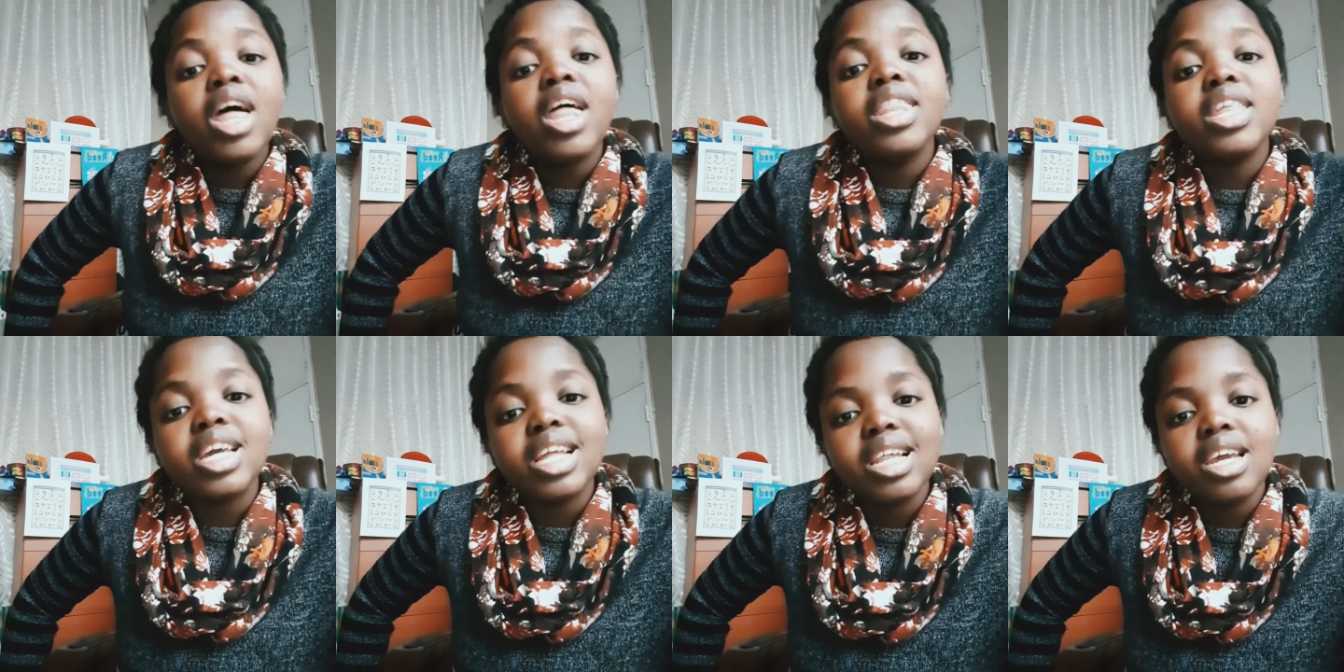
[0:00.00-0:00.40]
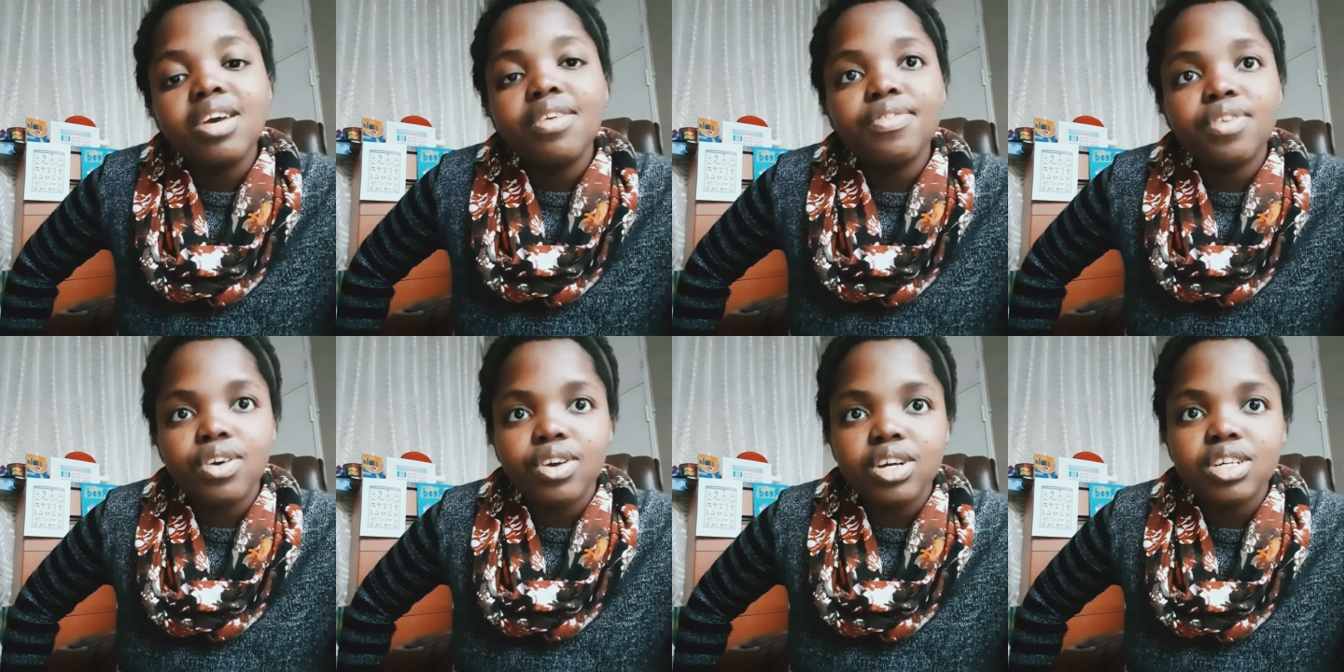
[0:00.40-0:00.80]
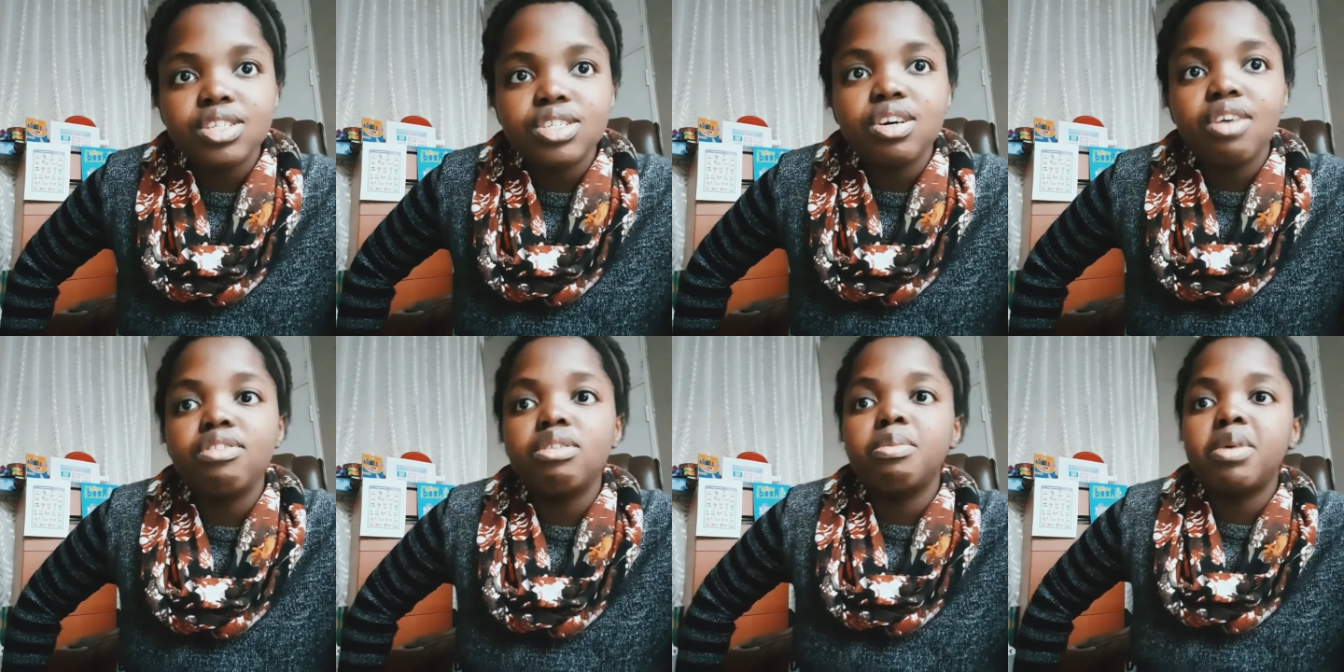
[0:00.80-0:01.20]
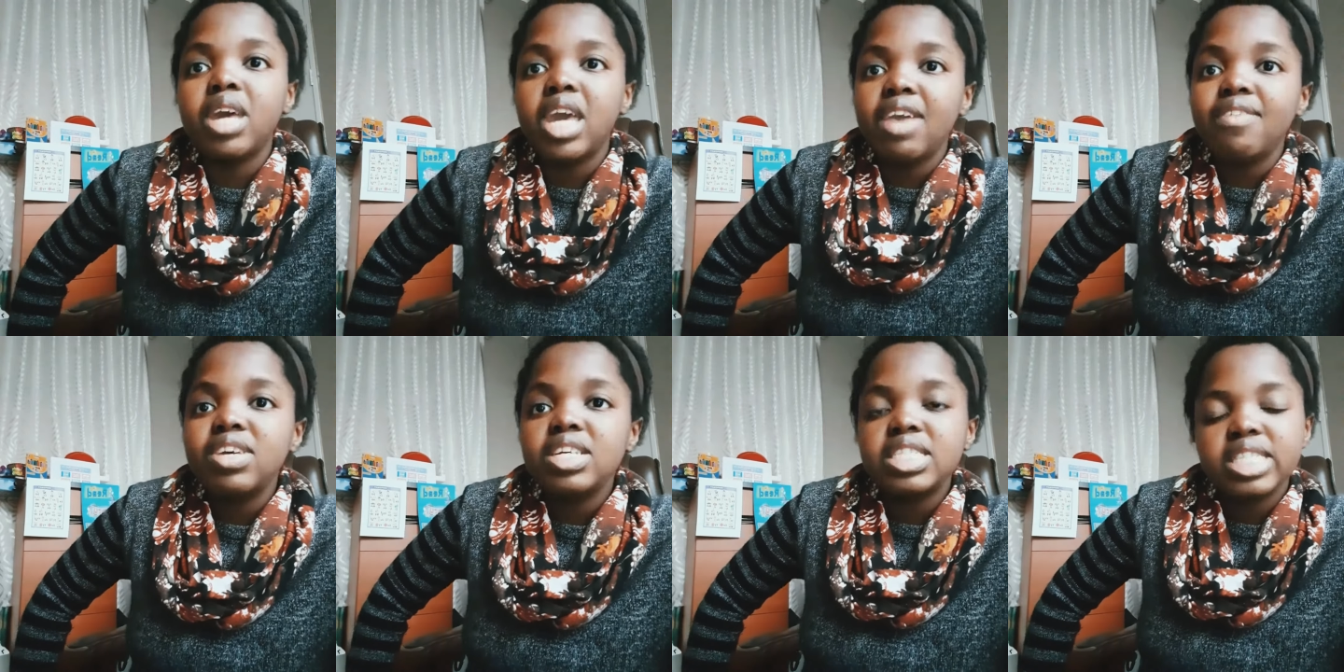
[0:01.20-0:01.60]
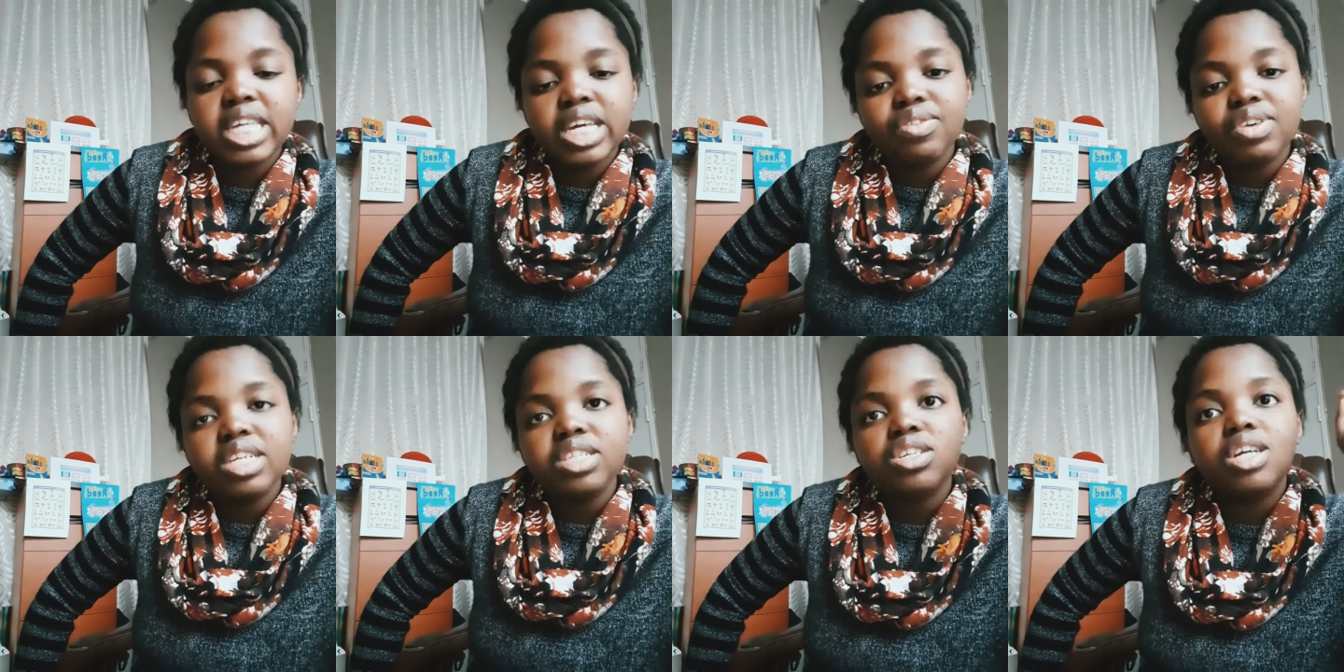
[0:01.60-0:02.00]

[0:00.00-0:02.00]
The clear focus of the behavior theory is